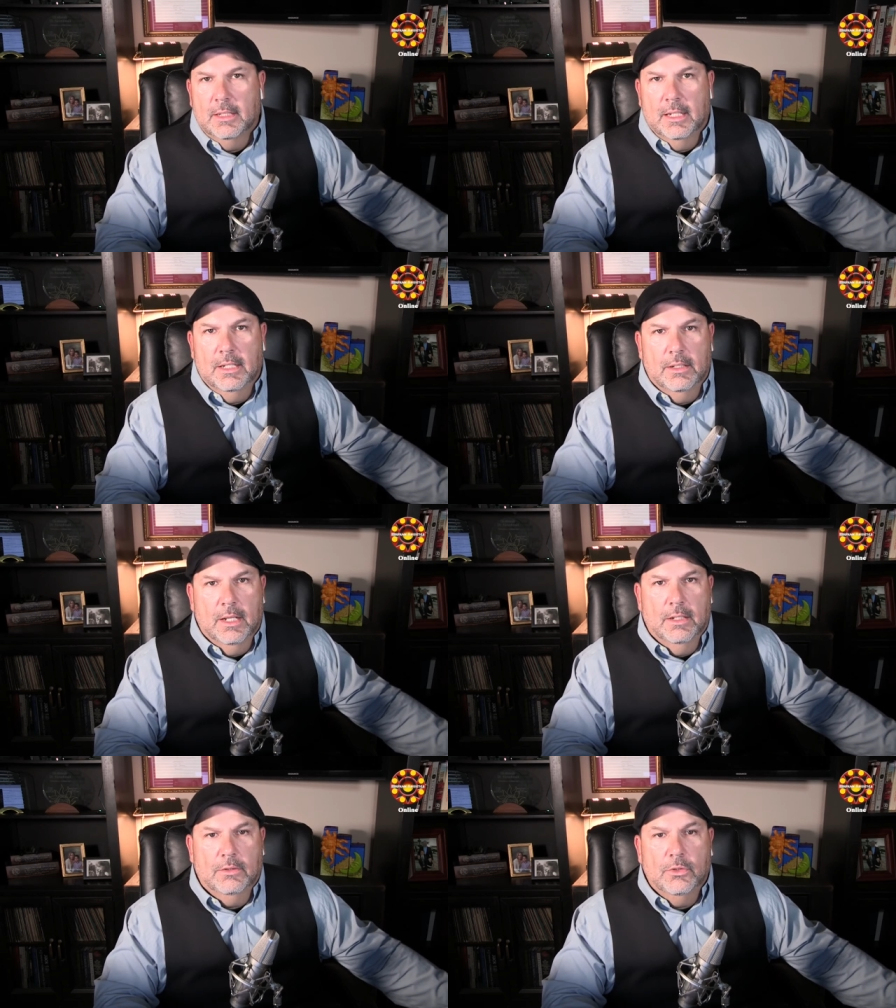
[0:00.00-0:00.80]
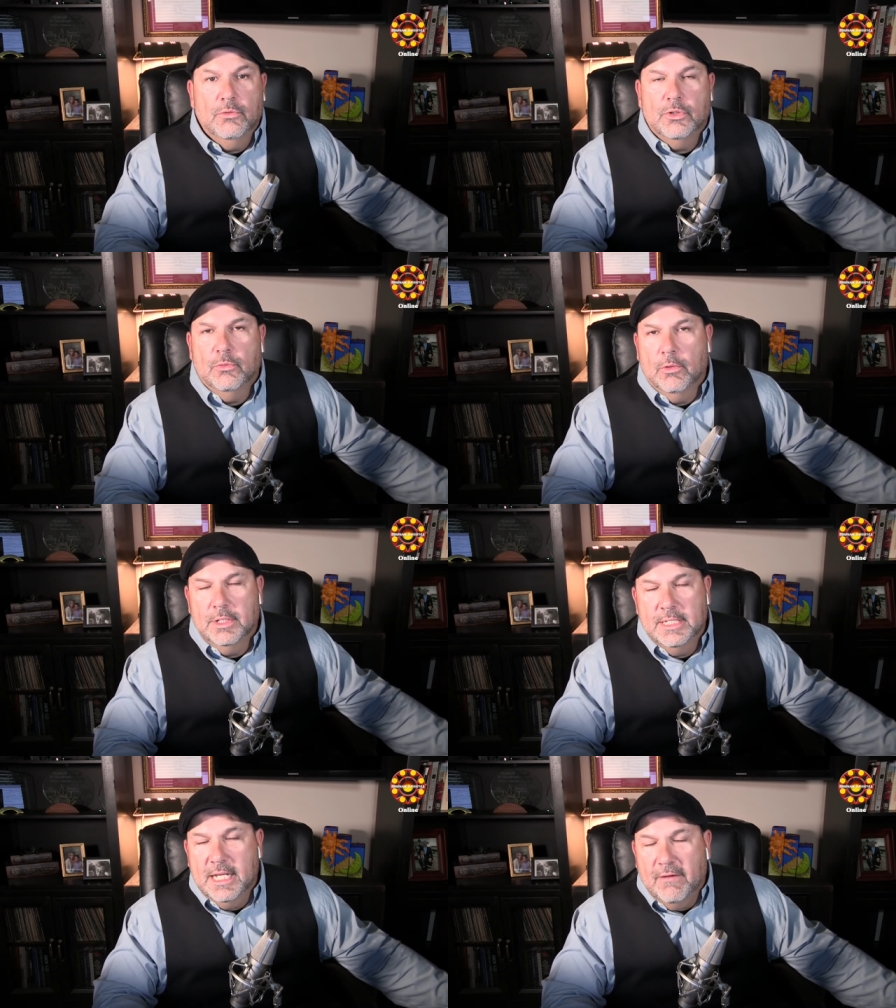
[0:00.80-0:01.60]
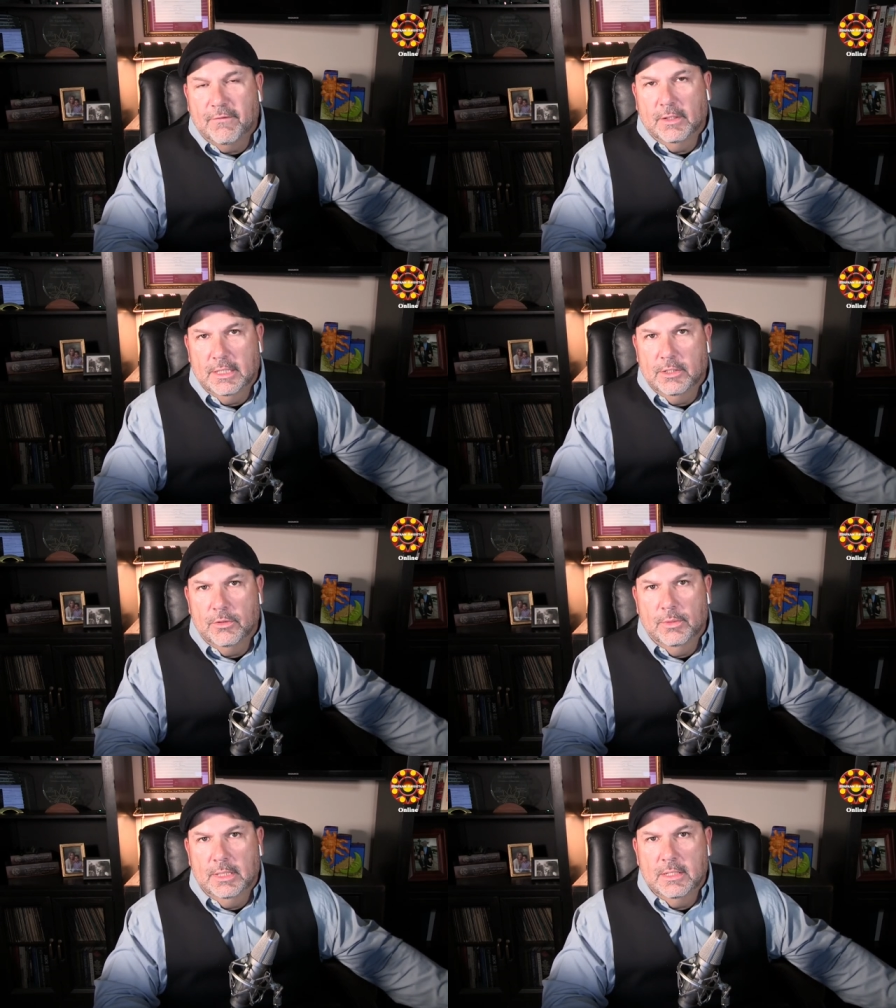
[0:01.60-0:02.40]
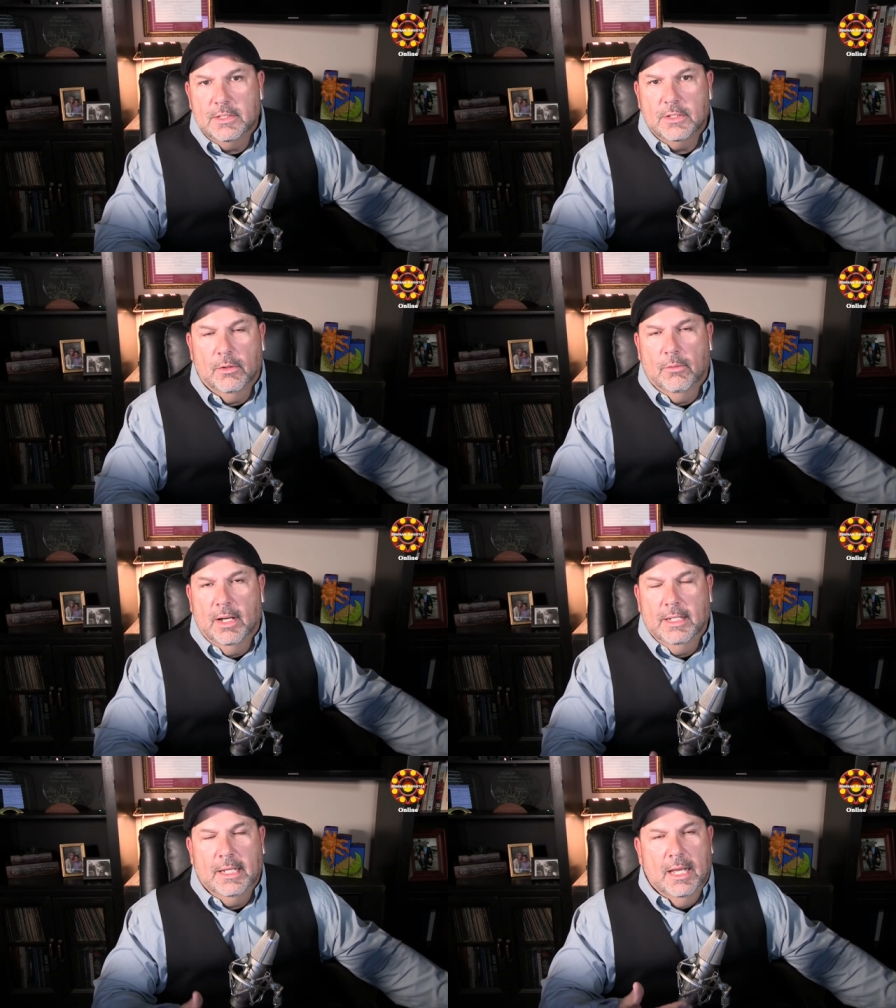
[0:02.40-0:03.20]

and and you two are definitely doing this so i